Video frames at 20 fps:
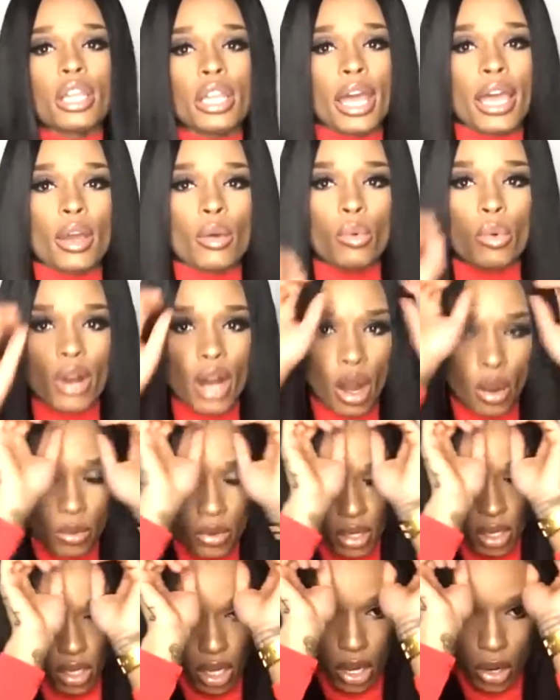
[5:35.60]
like where I
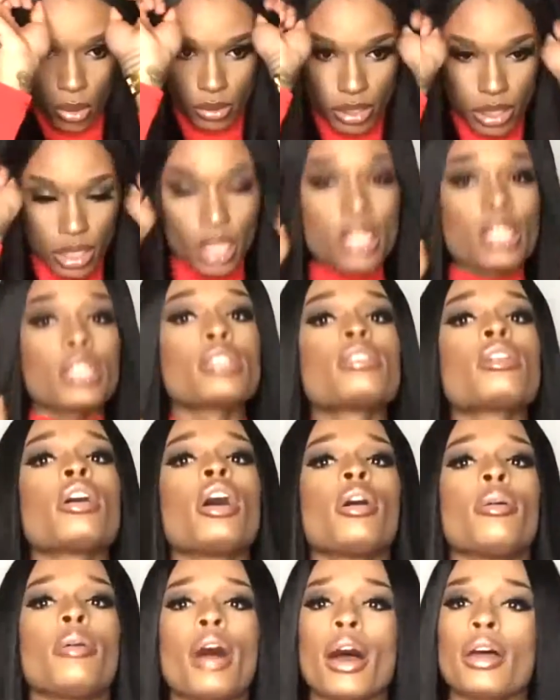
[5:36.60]
want to go with this.
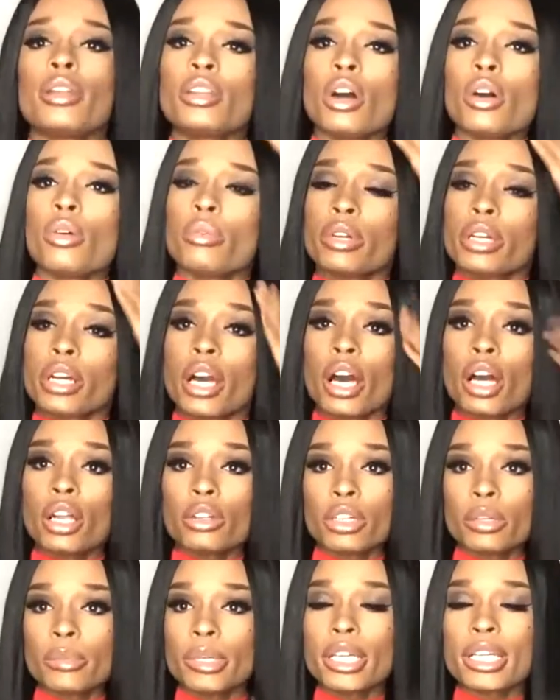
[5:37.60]
I don't want to
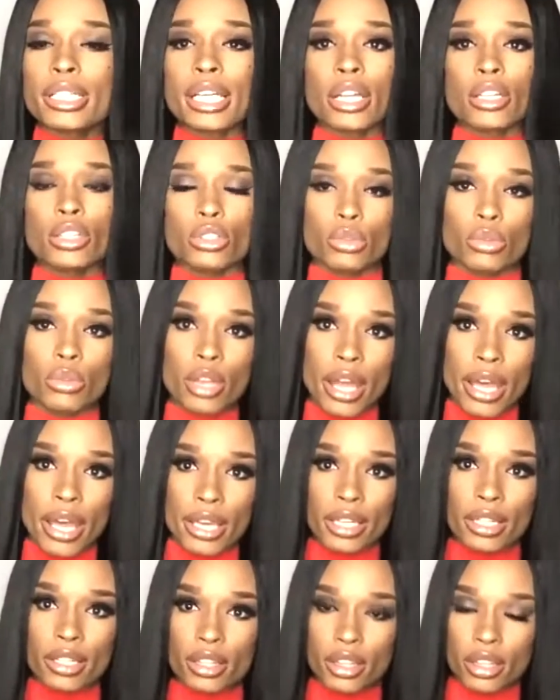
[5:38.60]
color it because I do
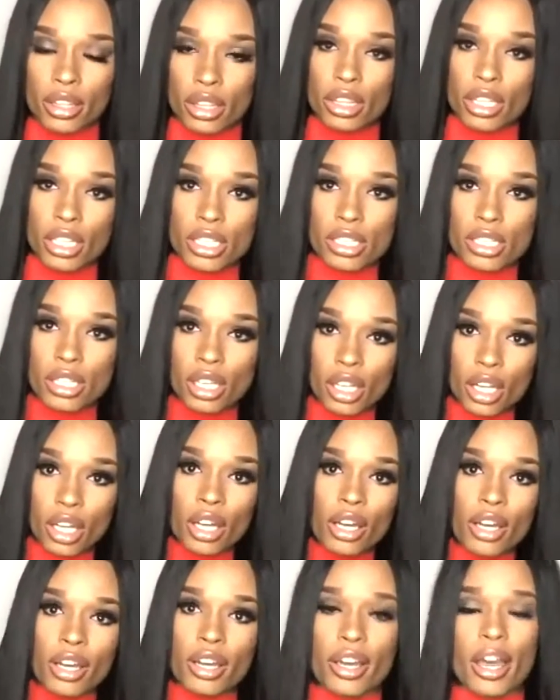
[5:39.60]
like this
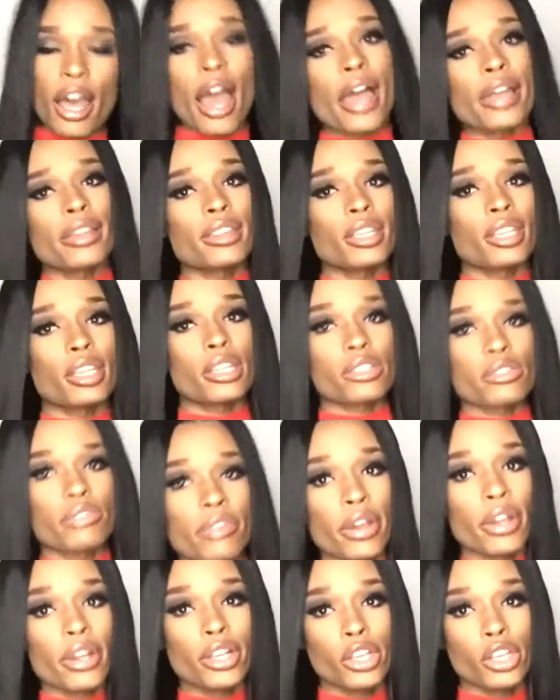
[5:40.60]
look. I think it's
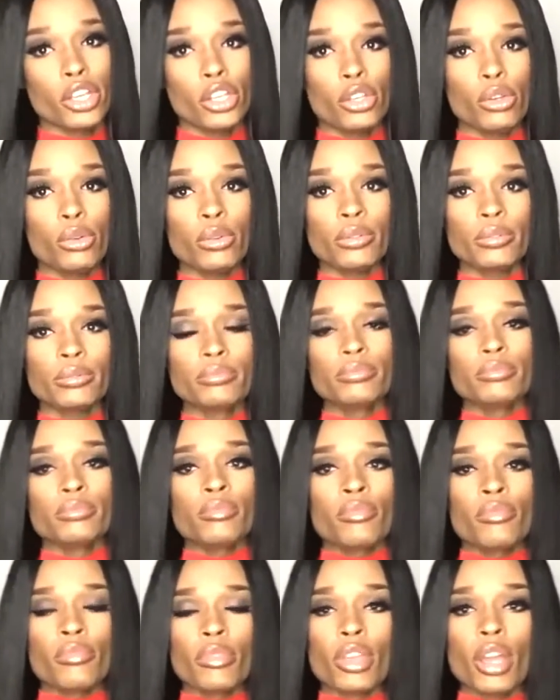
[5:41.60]
very cute.
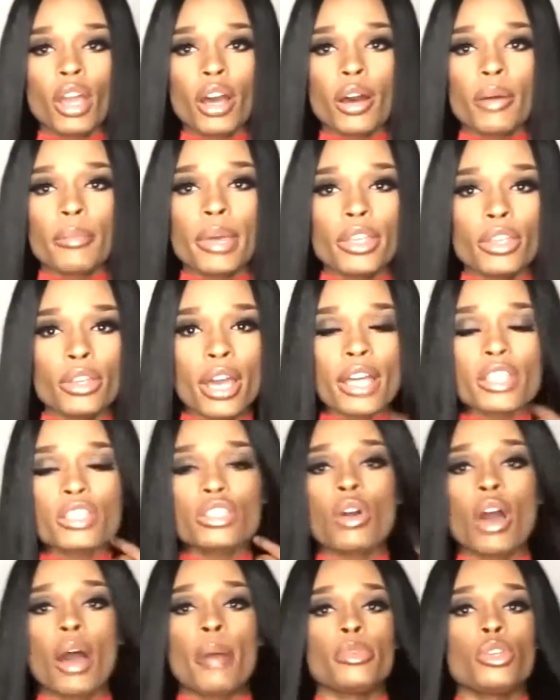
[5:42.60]
And you guys
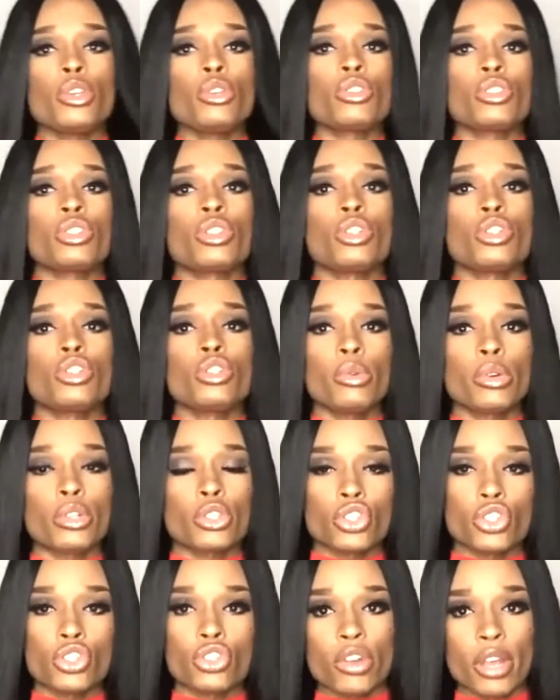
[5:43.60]
know I'm used to
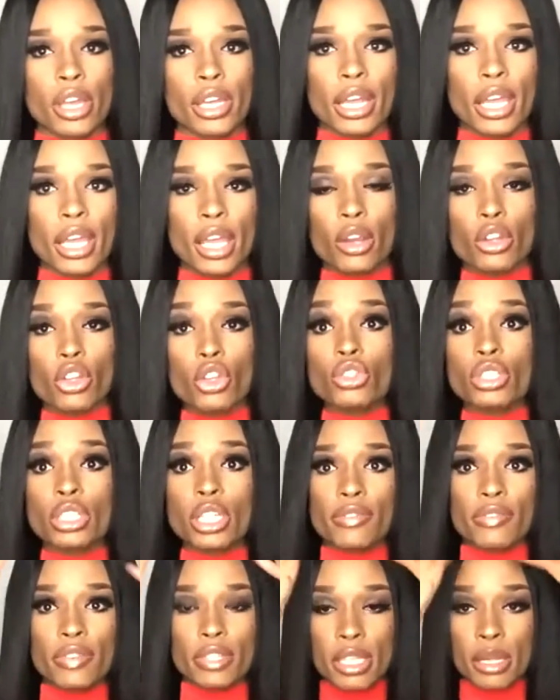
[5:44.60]
doing straight hair.
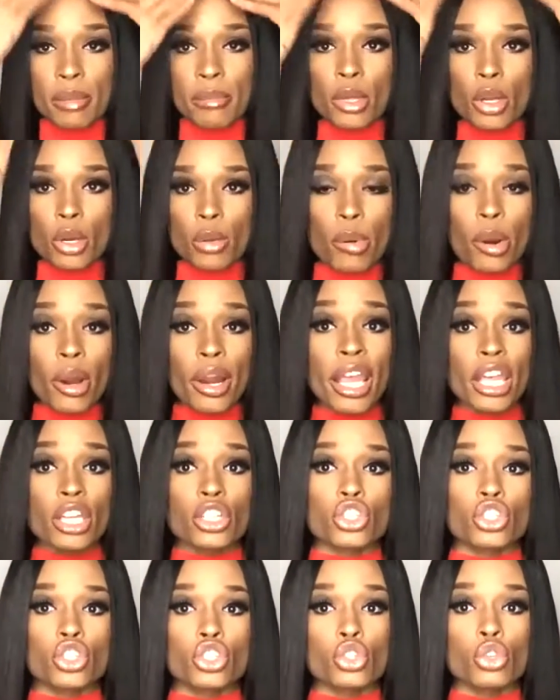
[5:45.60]
Usually if it's a middle part,
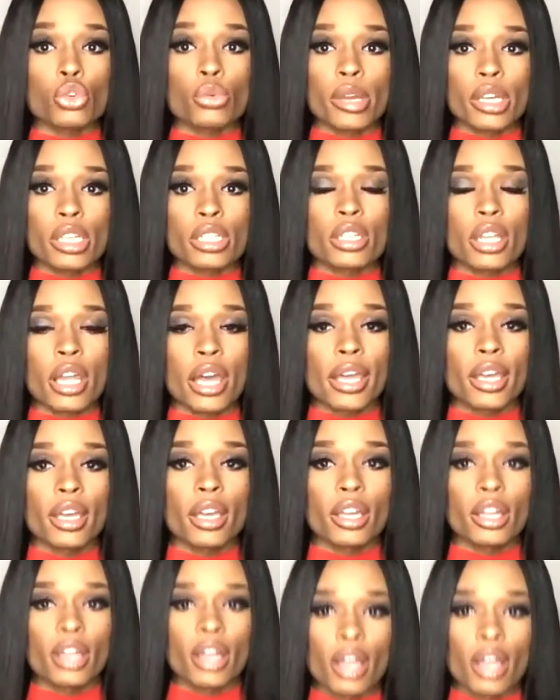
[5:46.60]
it's like